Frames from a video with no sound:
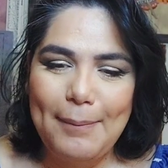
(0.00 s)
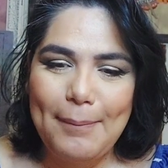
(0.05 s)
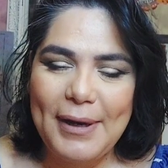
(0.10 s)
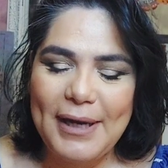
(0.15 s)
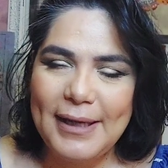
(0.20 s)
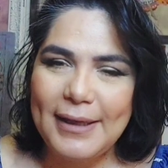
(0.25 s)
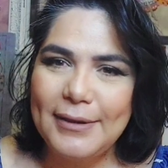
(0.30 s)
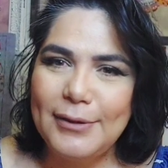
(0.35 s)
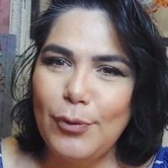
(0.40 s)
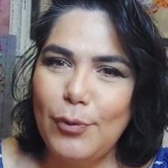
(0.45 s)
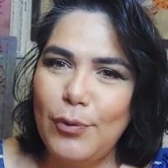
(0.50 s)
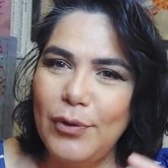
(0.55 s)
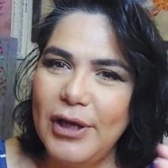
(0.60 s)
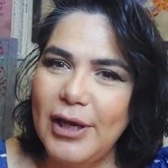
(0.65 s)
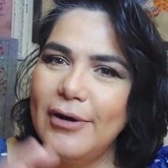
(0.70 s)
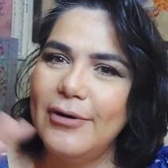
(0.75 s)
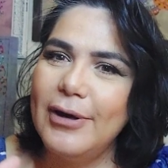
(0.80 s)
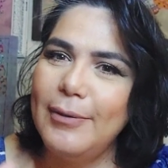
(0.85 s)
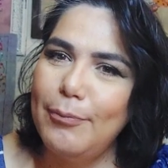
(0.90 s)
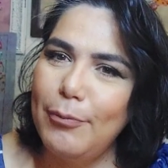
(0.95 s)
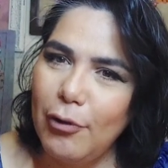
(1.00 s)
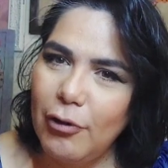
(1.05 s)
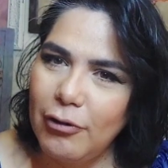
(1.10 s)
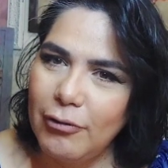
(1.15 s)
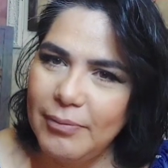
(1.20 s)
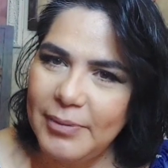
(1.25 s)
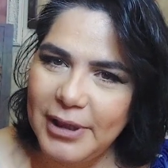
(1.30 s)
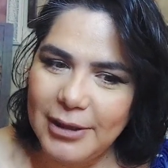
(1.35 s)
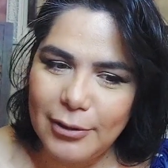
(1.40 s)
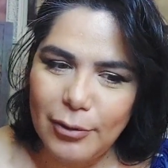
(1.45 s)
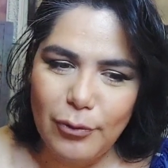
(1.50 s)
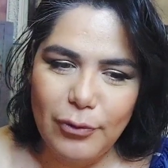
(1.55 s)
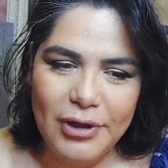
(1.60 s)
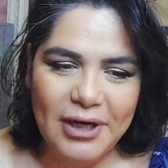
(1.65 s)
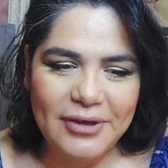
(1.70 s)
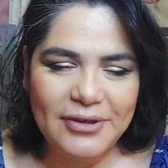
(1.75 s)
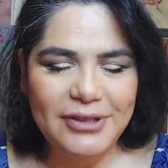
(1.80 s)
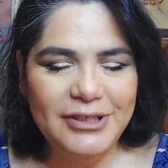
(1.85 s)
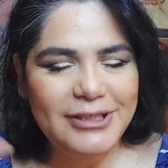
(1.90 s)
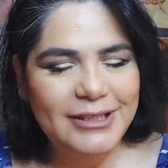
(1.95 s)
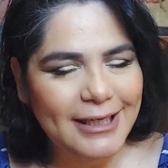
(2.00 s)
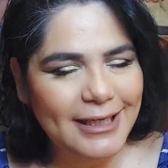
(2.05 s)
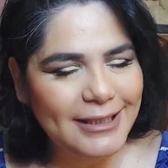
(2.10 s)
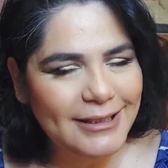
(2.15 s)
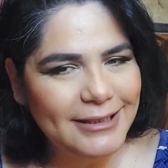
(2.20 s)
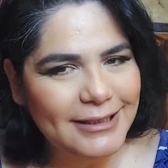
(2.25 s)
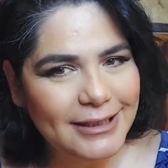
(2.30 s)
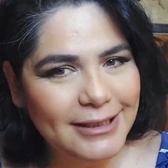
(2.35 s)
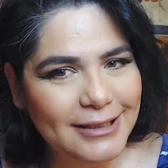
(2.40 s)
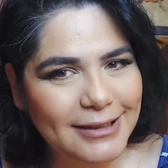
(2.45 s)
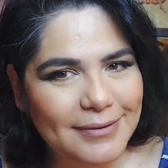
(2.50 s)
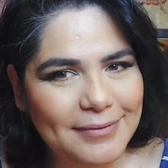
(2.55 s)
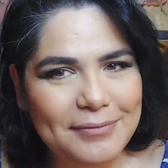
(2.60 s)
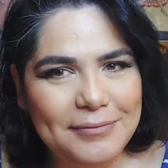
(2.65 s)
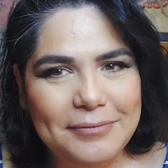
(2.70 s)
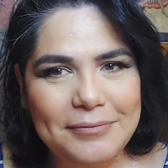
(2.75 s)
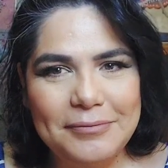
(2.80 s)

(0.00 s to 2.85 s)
but we are evolving, we are changing,